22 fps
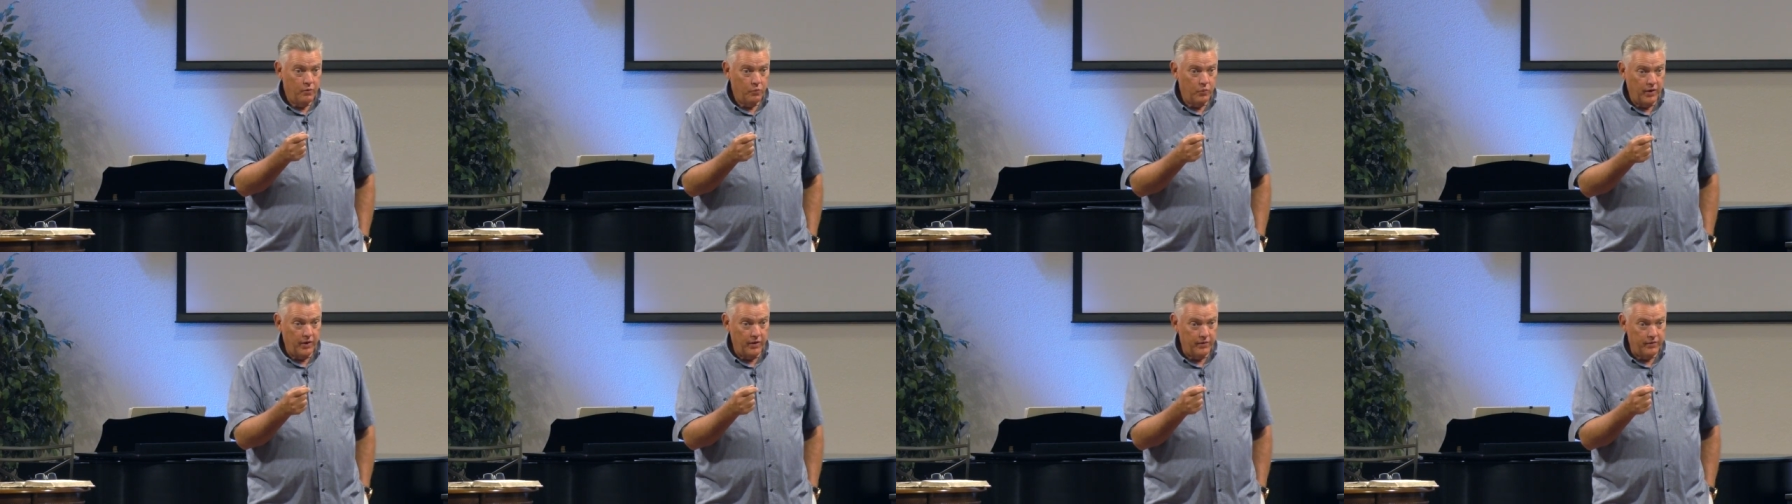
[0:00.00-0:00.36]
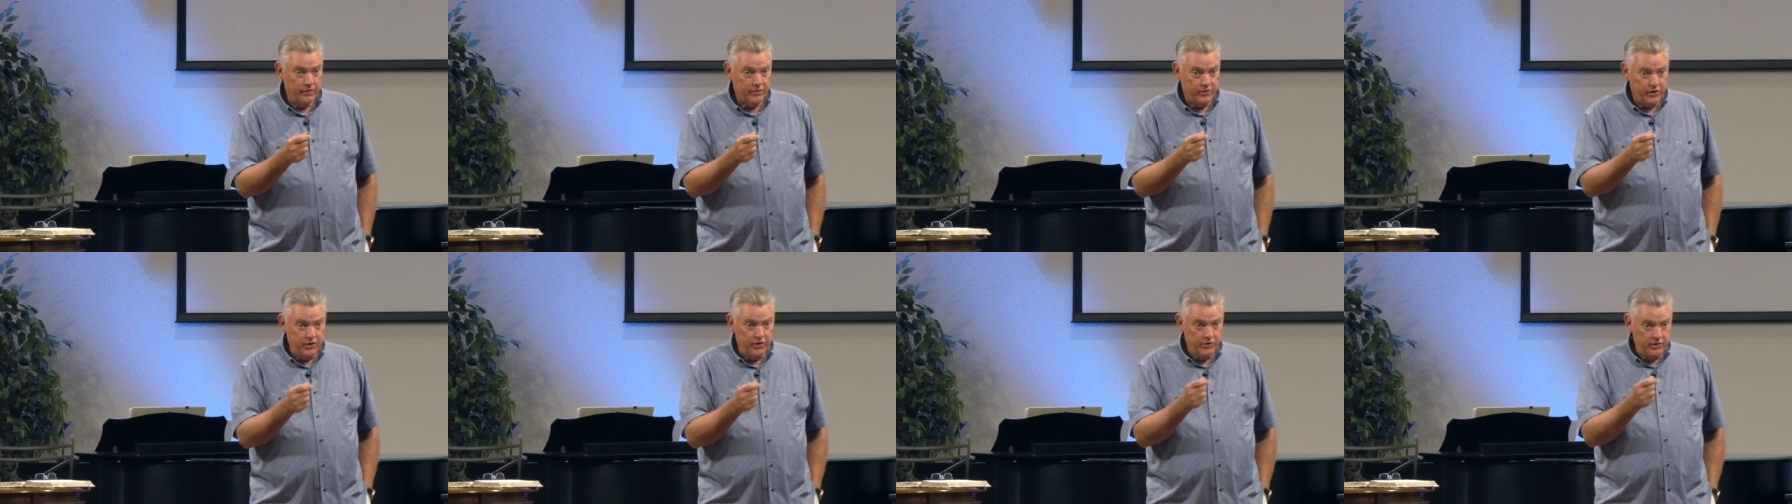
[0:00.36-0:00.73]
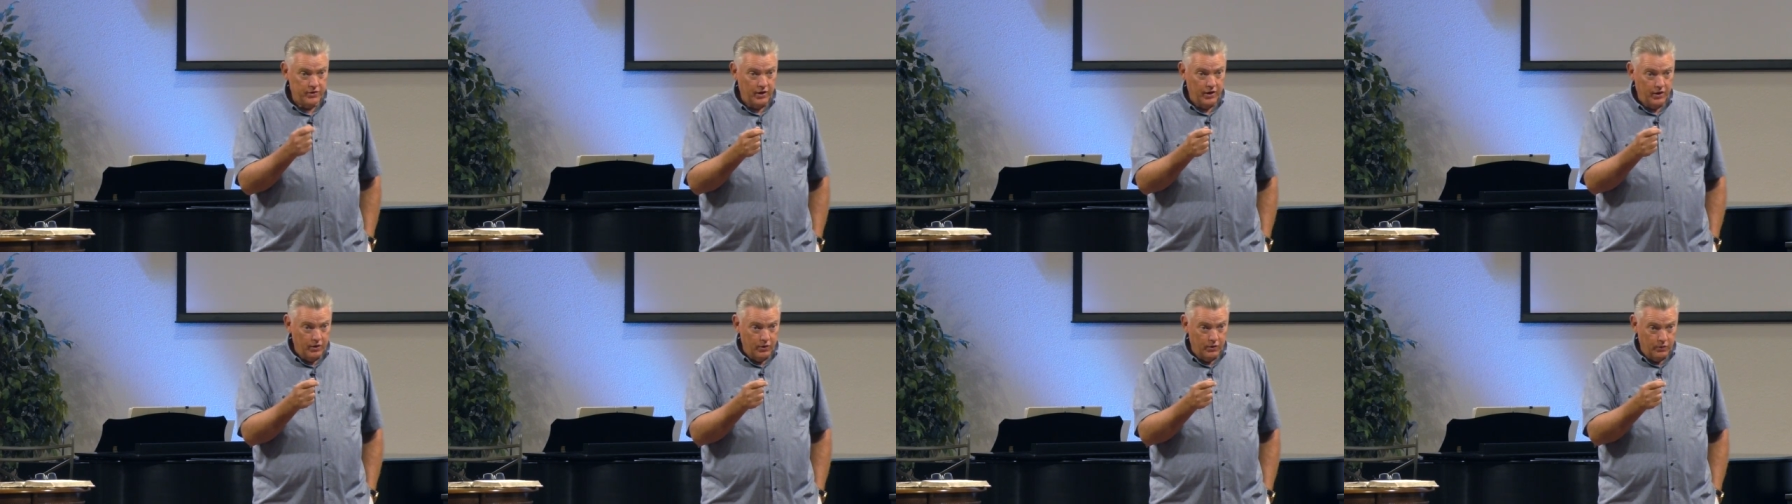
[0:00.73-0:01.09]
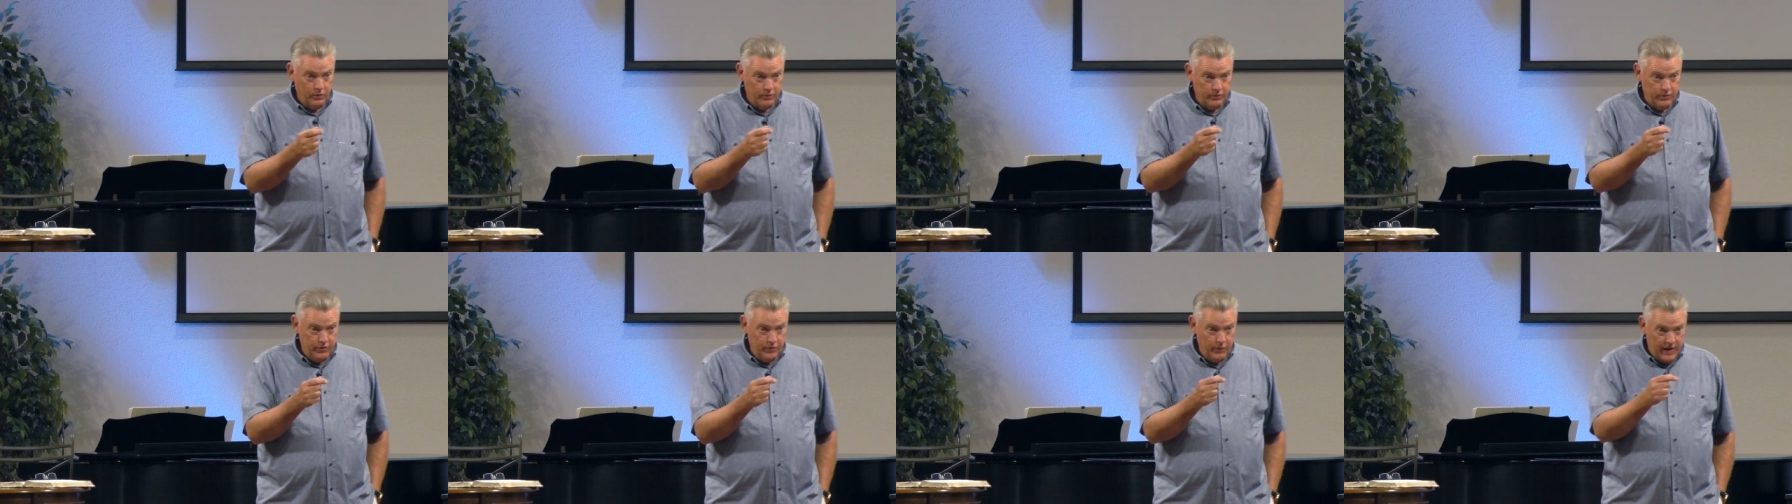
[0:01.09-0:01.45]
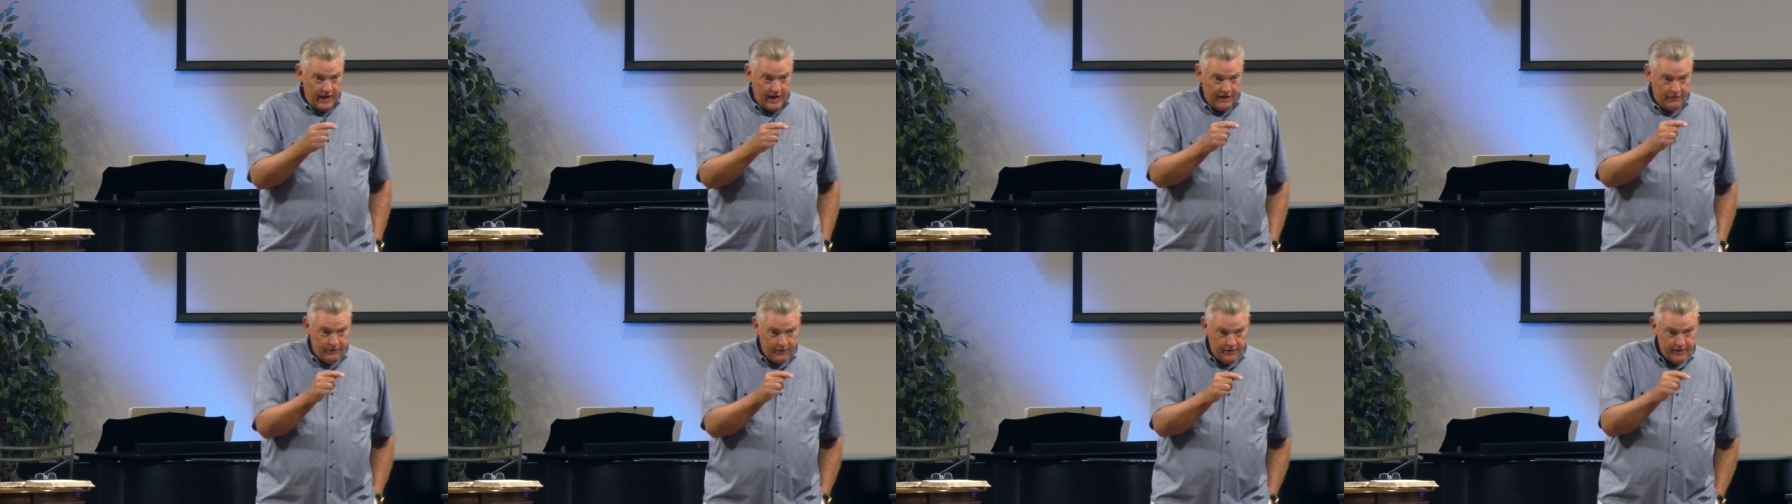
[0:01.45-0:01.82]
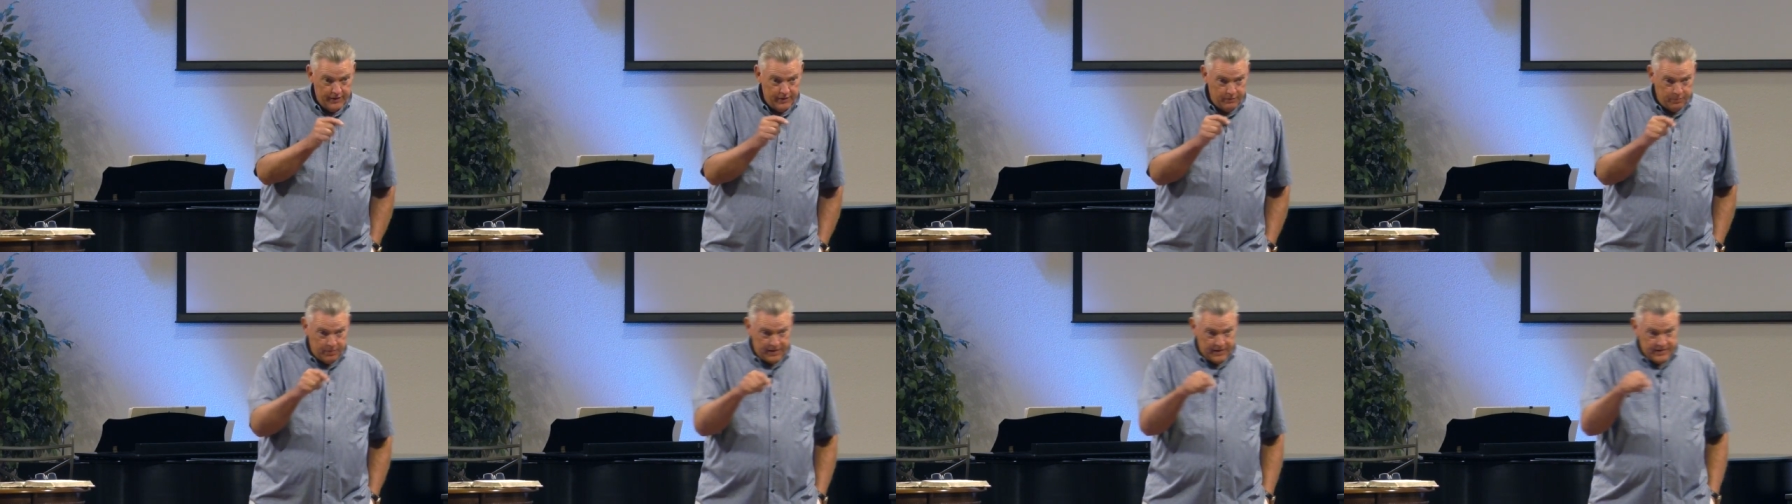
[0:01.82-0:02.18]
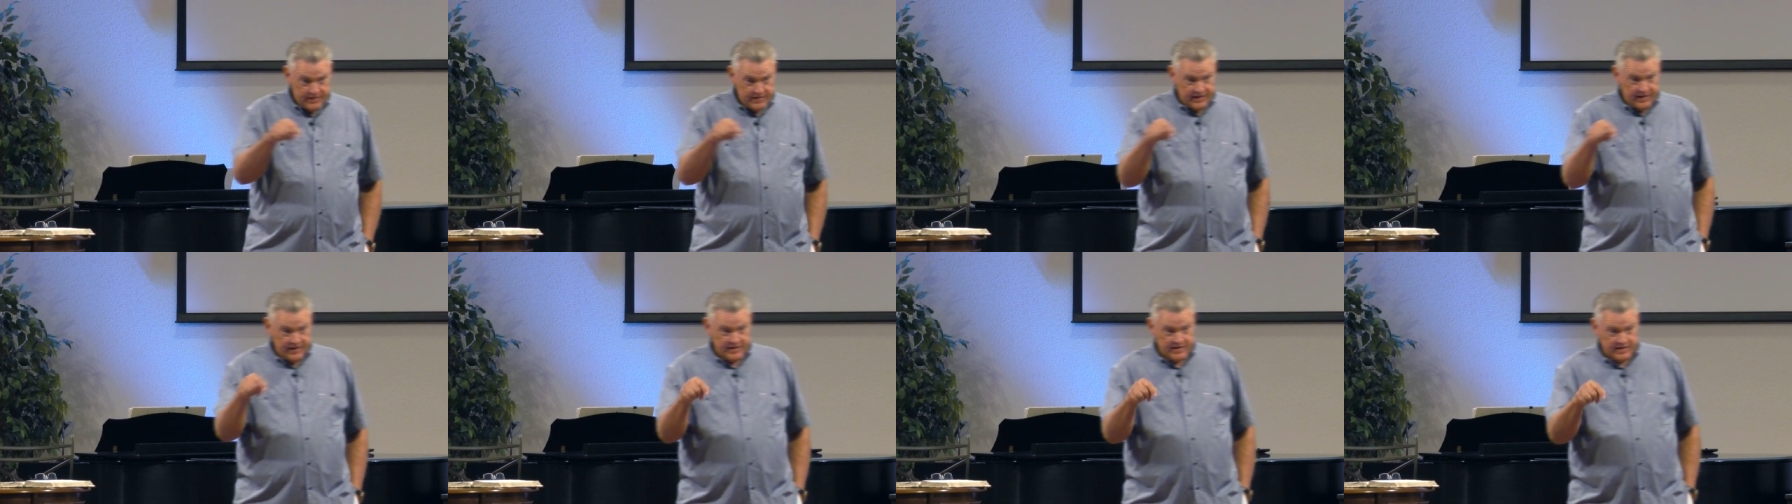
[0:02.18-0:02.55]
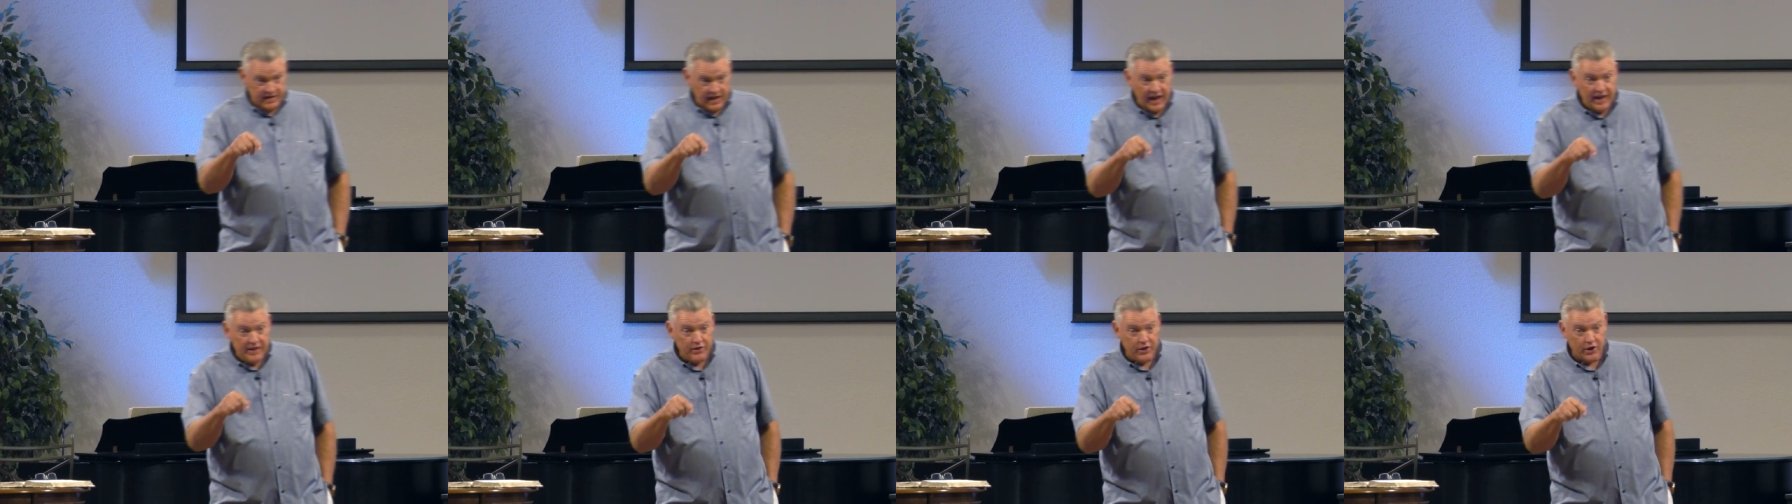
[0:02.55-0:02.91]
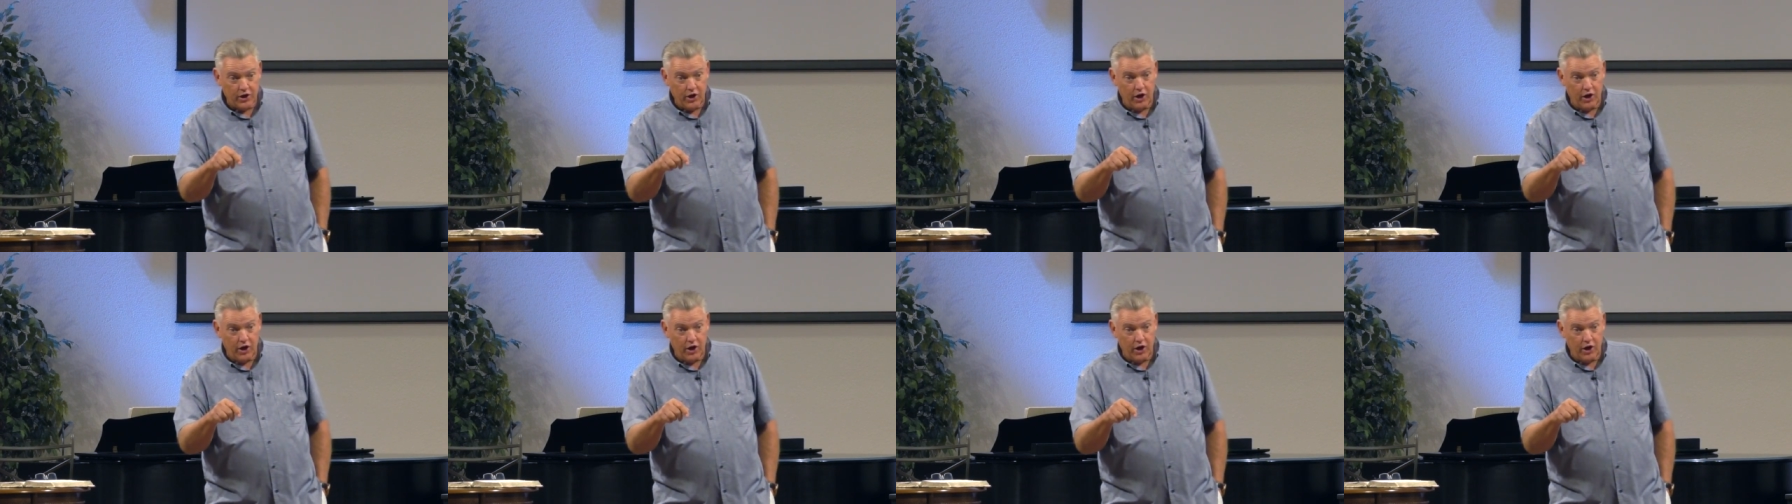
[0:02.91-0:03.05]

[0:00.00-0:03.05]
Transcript: Well, do you know you have a little place inside the